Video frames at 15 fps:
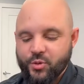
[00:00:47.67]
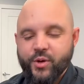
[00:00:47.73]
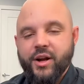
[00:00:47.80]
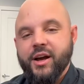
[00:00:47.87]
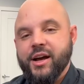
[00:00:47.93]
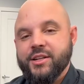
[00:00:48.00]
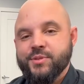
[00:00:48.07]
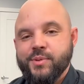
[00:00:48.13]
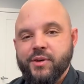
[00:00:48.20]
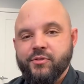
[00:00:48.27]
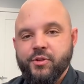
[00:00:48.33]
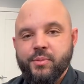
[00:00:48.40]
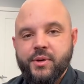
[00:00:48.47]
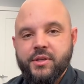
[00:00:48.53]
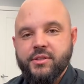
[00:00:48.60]
rent a hotspot
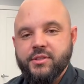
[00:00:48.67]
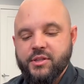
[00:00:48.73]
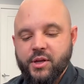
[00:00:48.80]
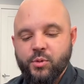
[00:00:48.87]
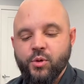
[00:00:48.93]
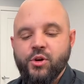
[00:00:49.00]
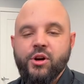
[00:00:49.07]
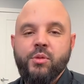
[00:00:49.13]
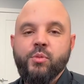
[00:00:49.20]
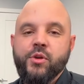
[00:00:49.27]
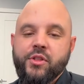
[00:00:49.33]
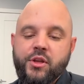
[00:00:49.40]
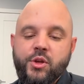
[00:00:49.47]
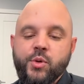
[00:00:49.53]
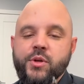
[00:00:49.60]
from us, it will come
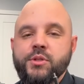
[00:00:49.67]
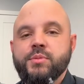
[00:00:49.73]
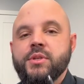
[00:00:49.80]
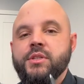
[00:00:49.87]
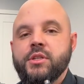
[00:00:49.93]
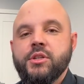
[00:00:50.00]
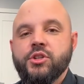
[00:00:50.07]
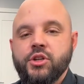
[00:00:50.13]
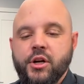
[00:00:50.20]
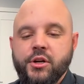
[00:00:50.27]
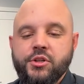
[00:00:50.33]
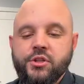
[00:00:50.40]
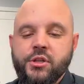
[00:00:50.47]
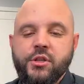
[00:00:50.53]
with a USB-C charger